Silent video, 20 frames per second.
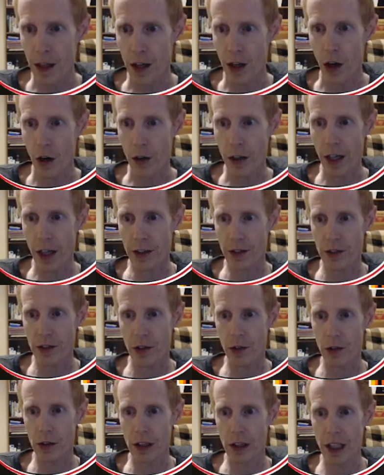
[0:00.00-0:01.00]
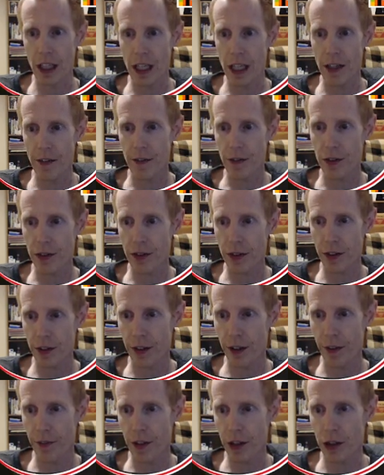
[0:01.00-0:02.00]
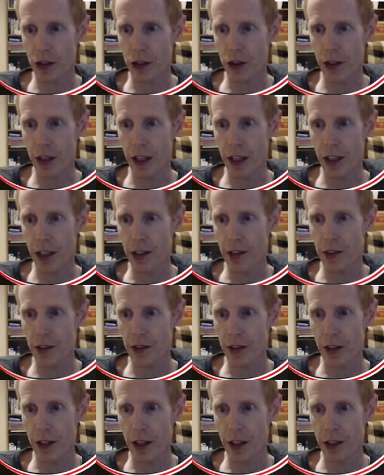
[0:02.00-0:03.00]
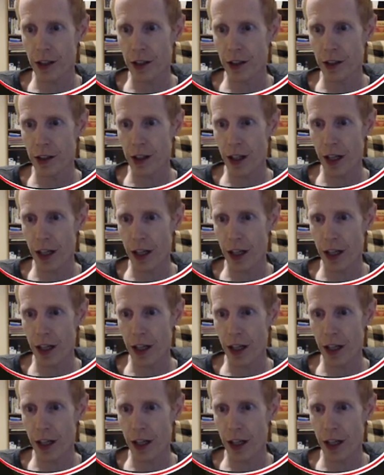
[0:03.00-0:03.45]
Oh yeah, so leaves of the trees in